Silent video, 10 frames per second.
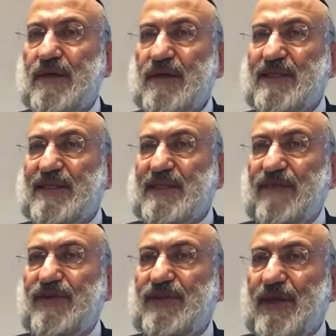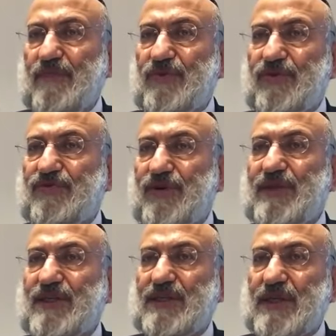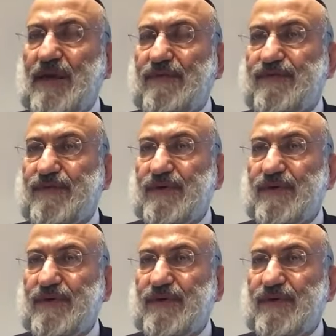It's giving them the greatest gift.